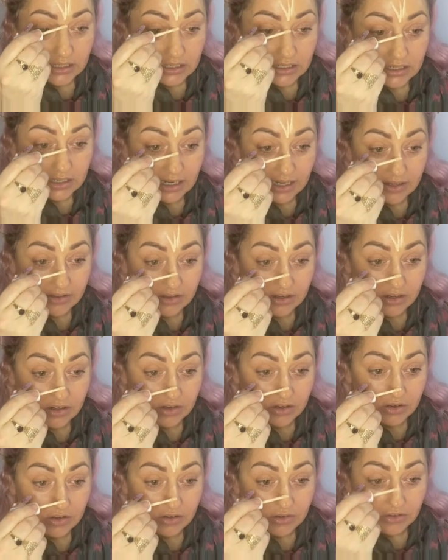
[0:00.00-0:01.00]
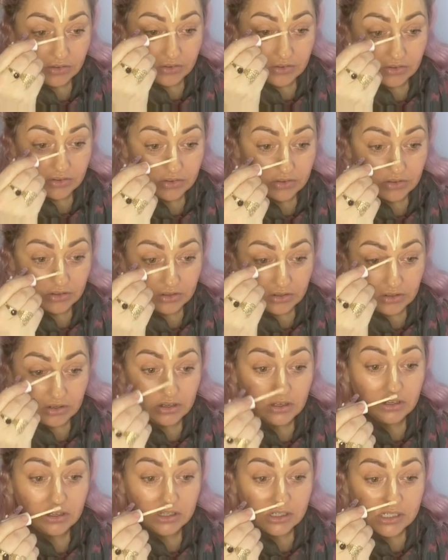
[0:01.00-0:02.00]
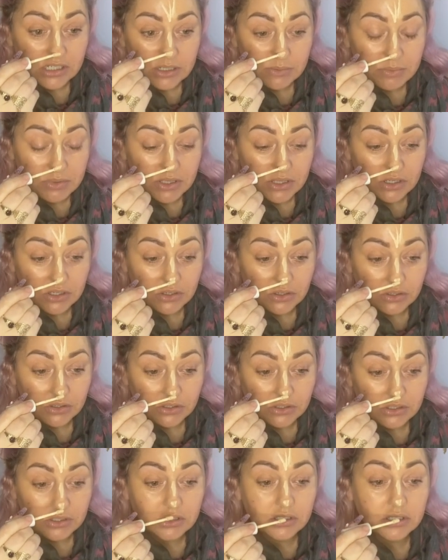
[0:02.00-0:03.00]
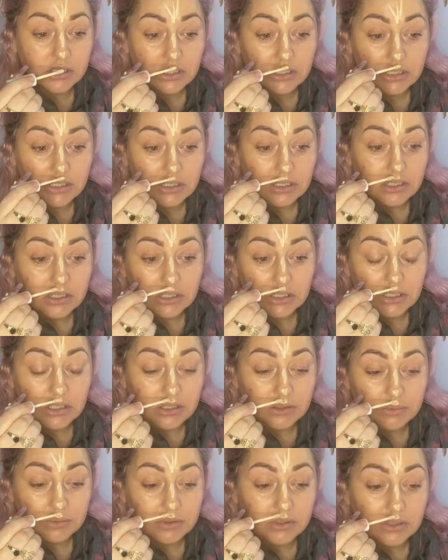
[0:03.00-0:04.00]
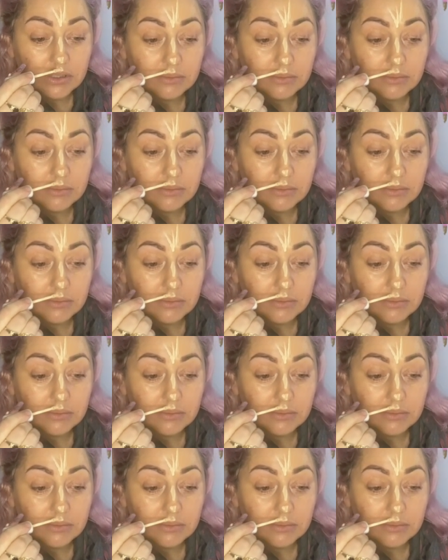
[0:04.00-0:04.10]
down the nose, tip of the nose, Cupid's